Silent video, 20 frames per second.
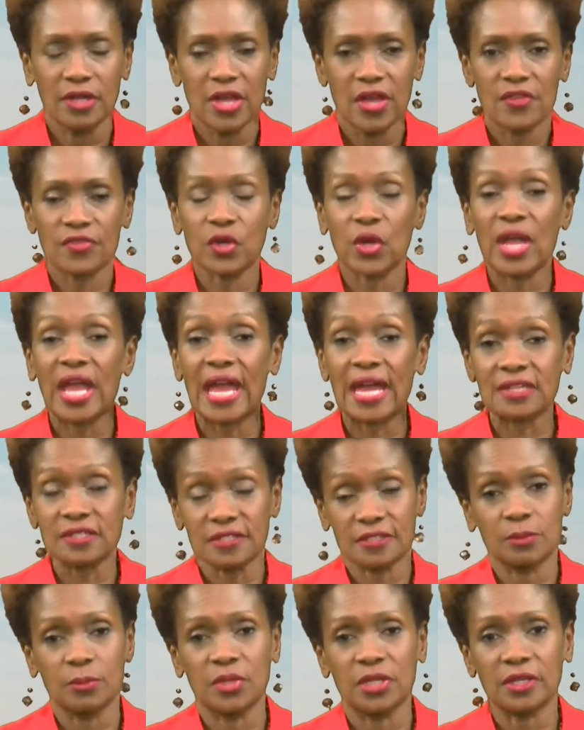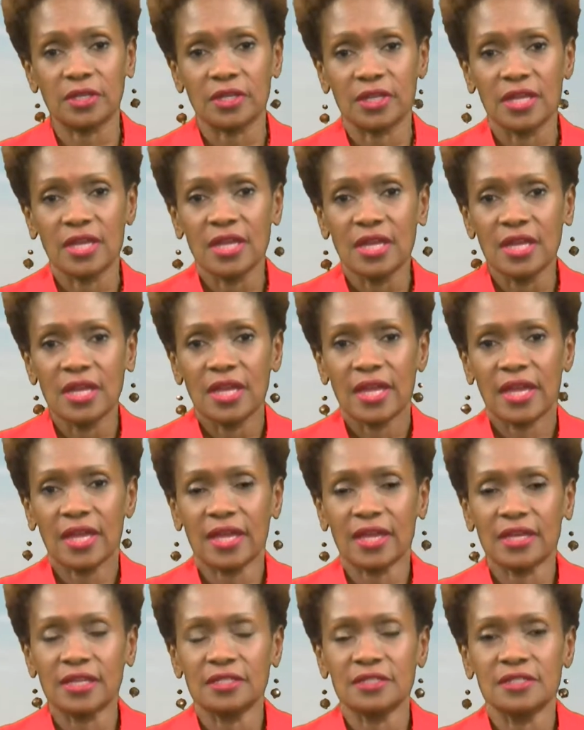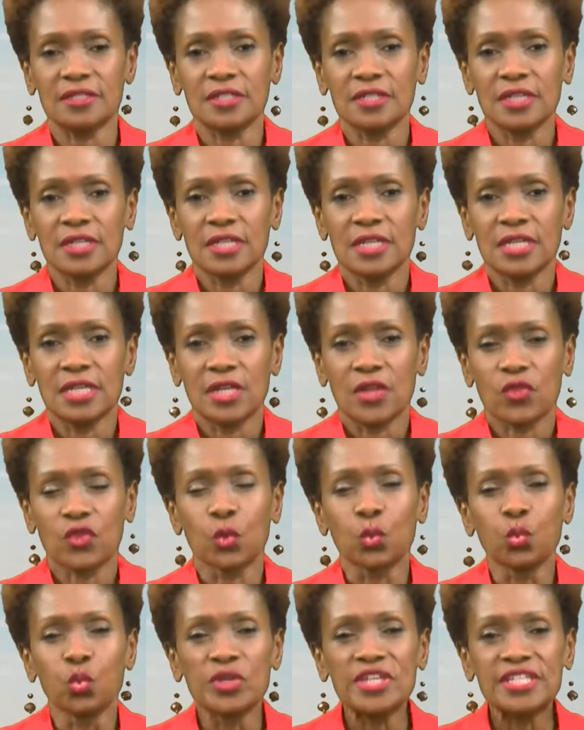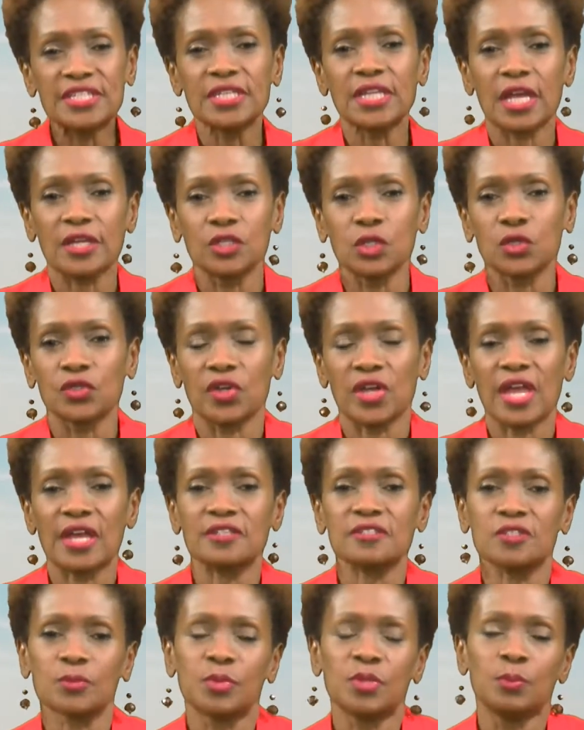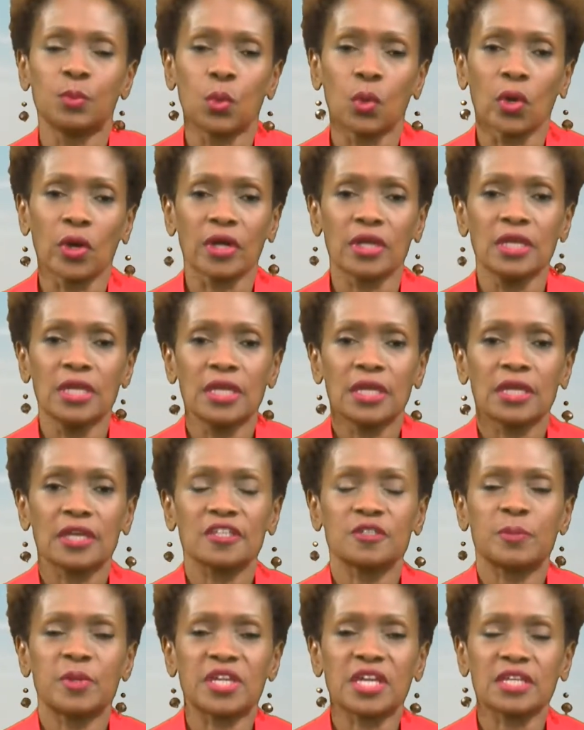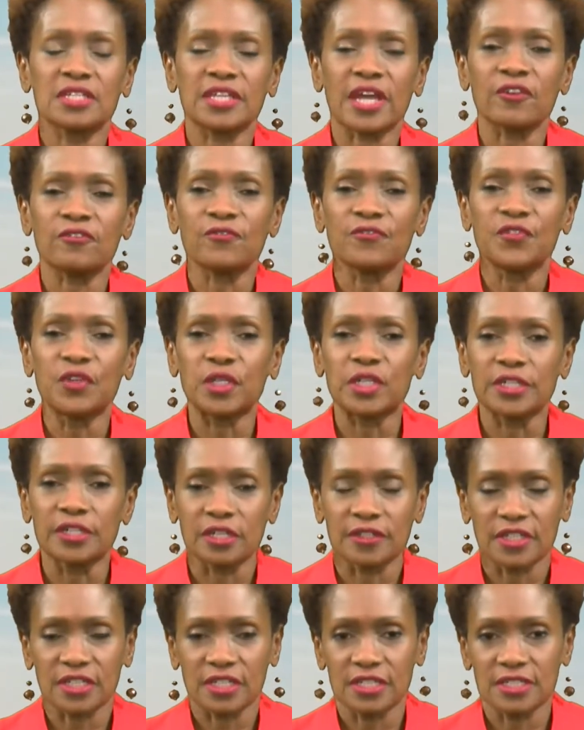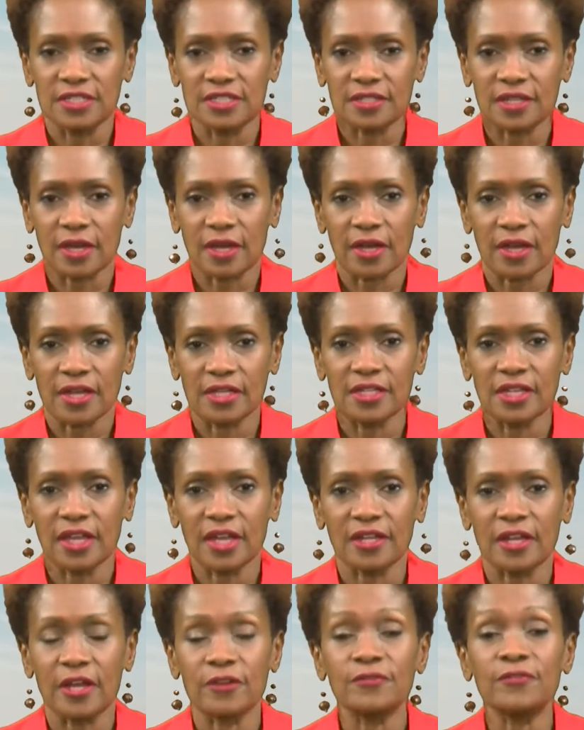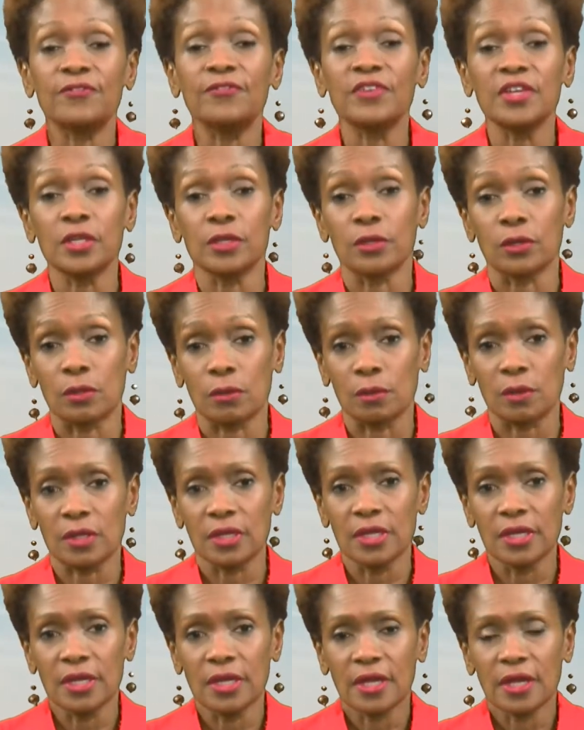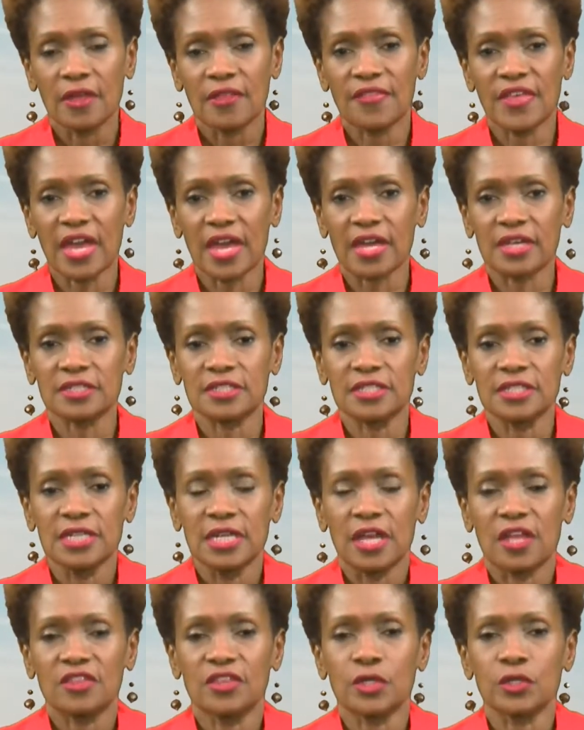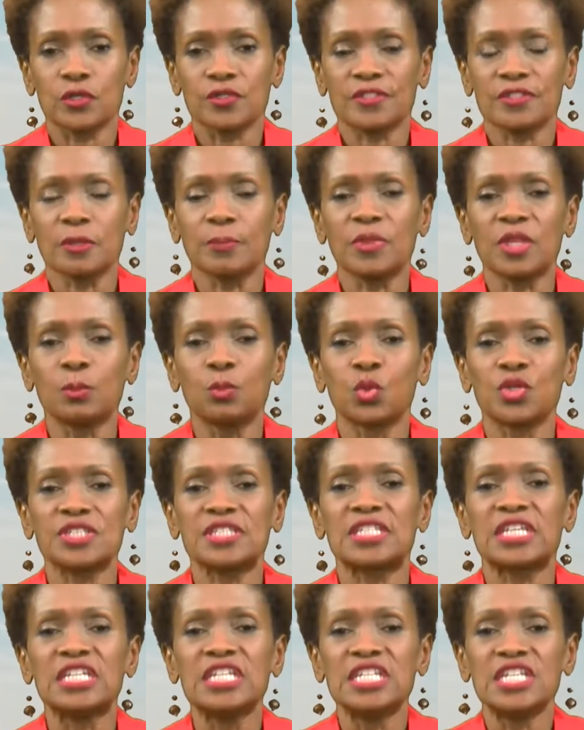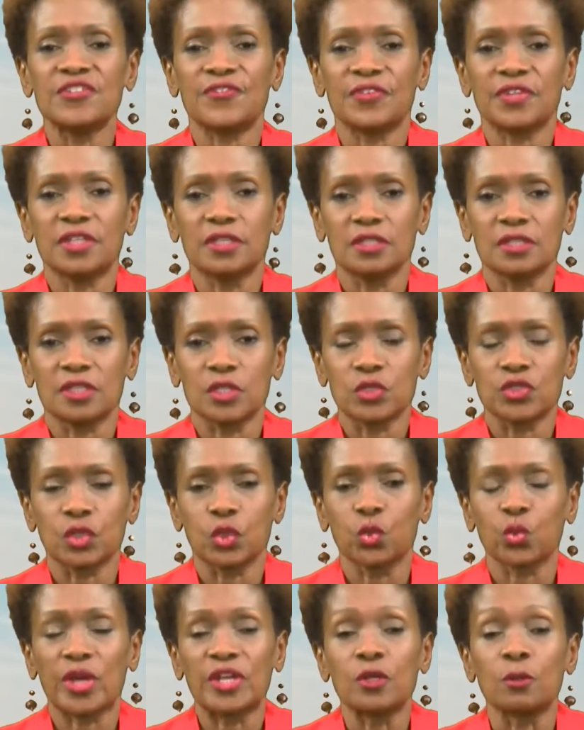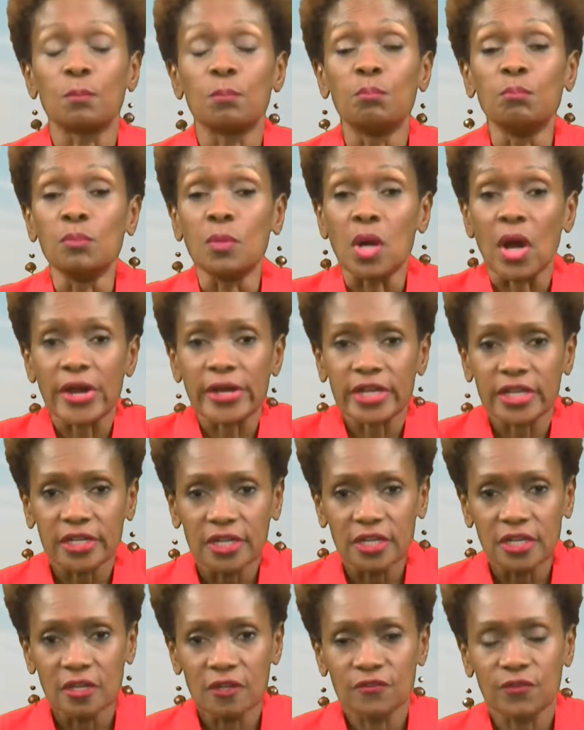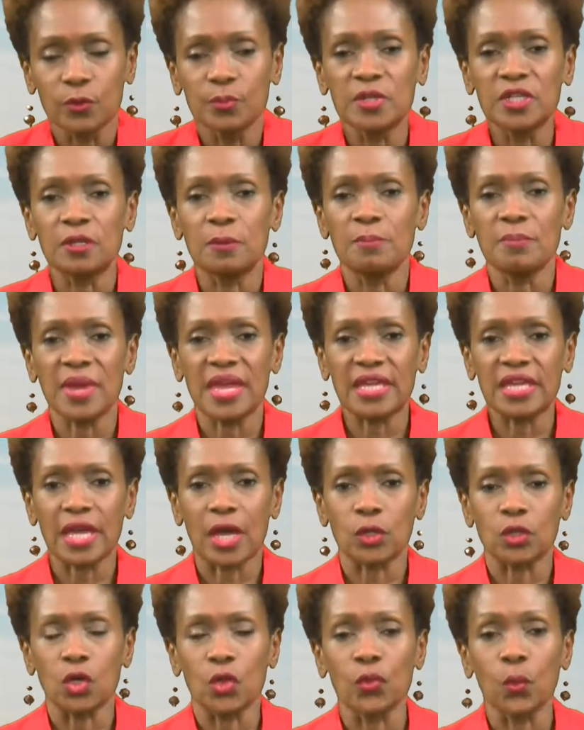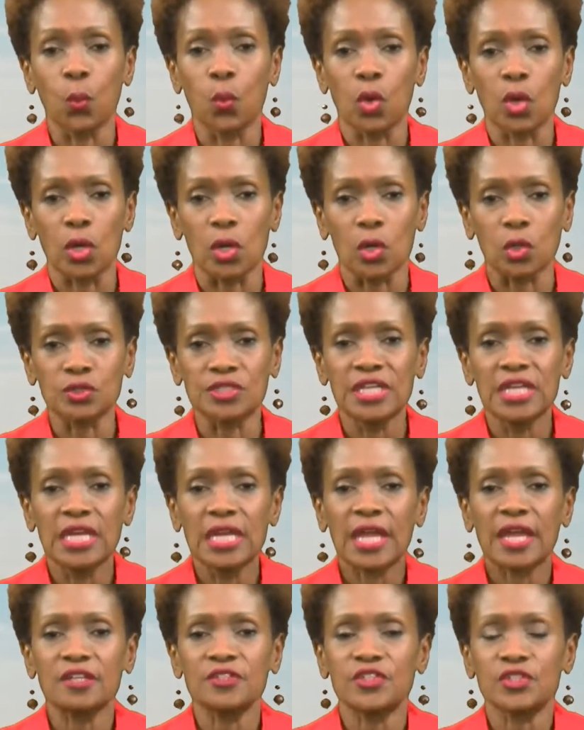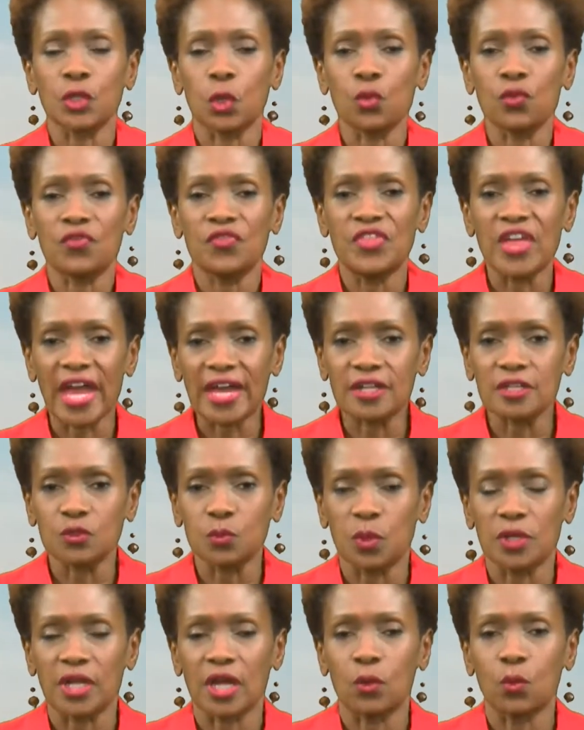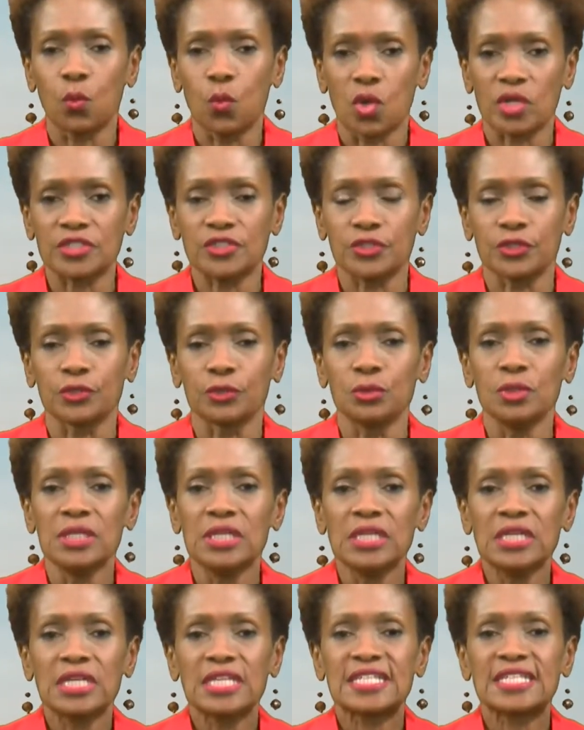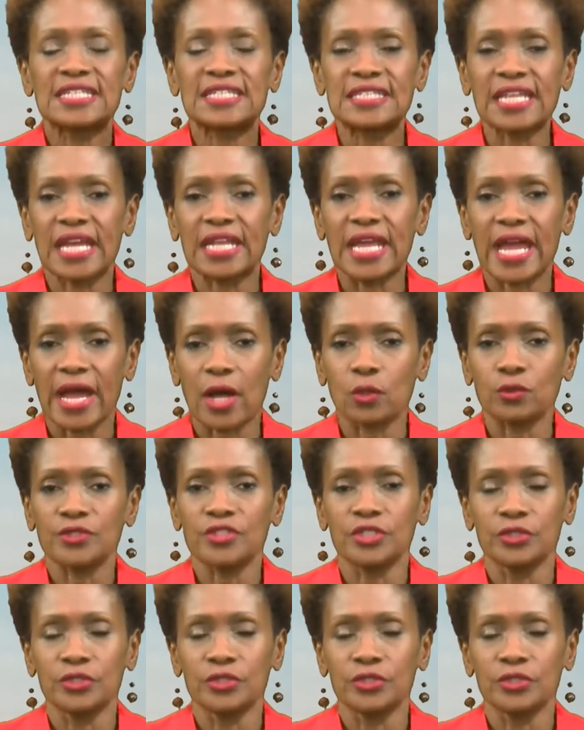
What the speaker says: There has to be. And the reason I know there has to be more is because I feel it on the inside, and I feel that there's something more significant. There's a greater mark for me to make out on the world. And so that is what I want to set out to